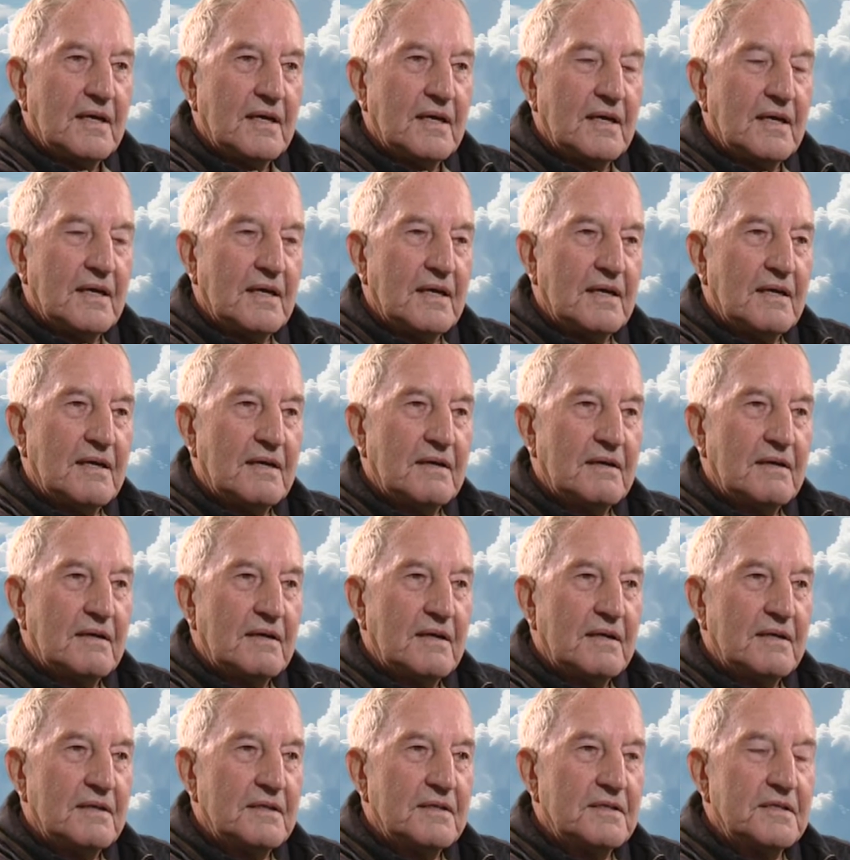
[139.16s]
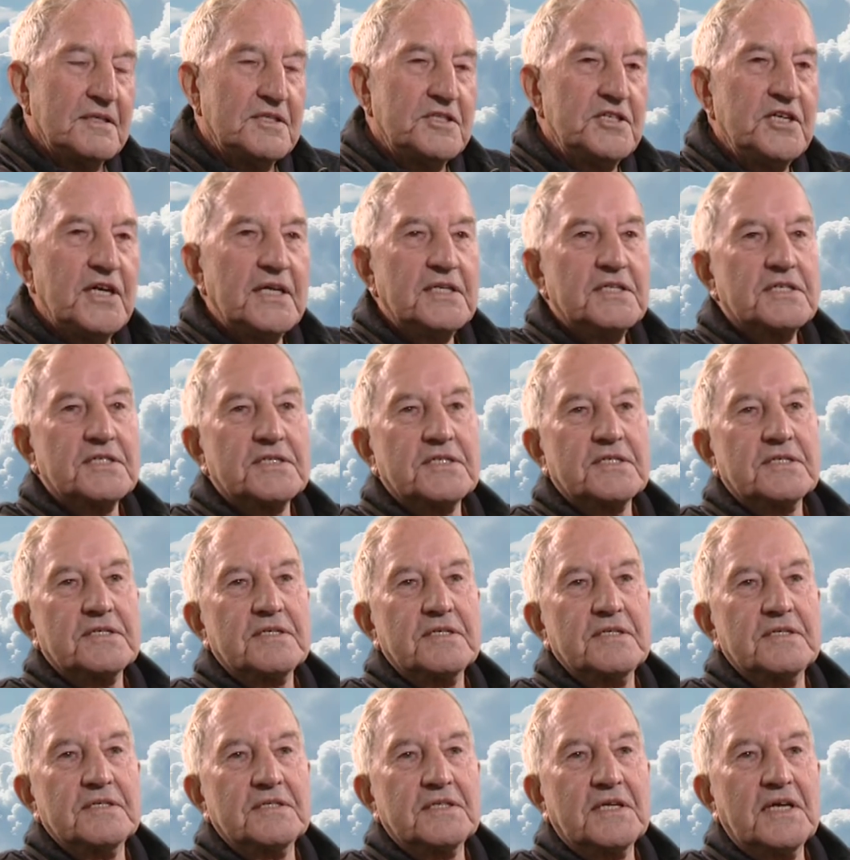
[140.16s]
The
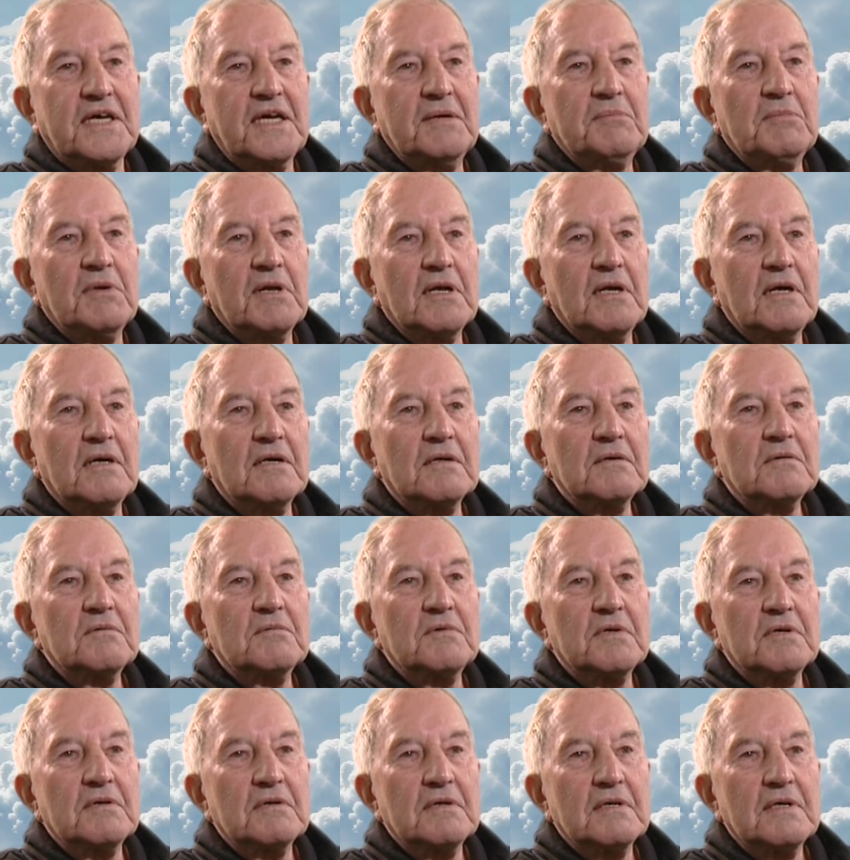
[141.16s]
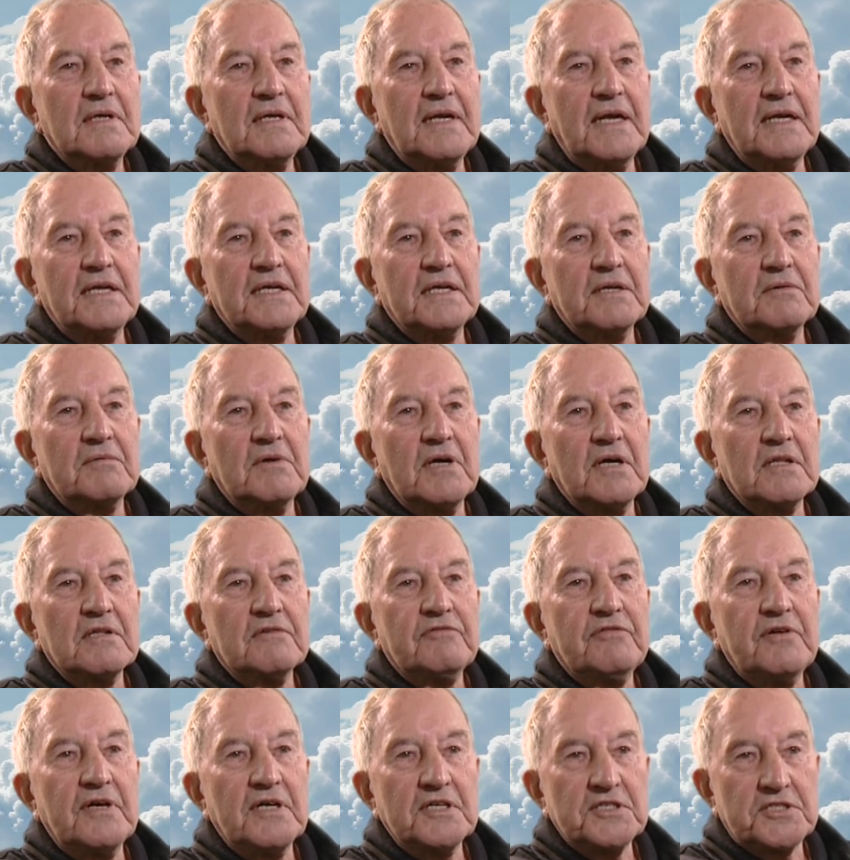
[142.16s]
jets that came along were landing
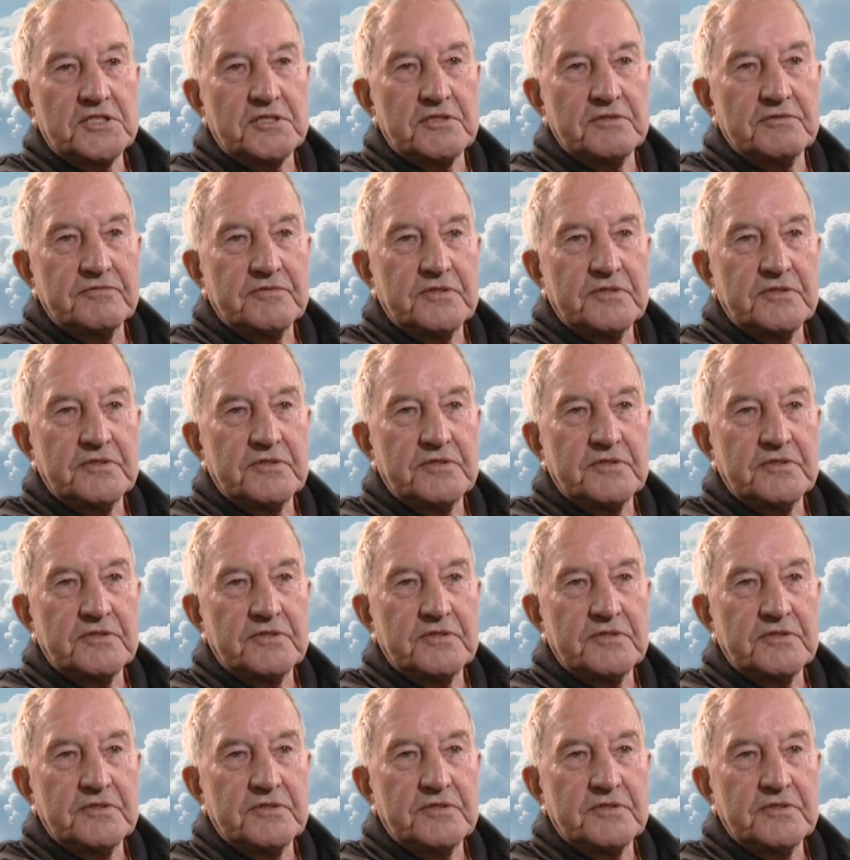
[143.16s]
rather faster,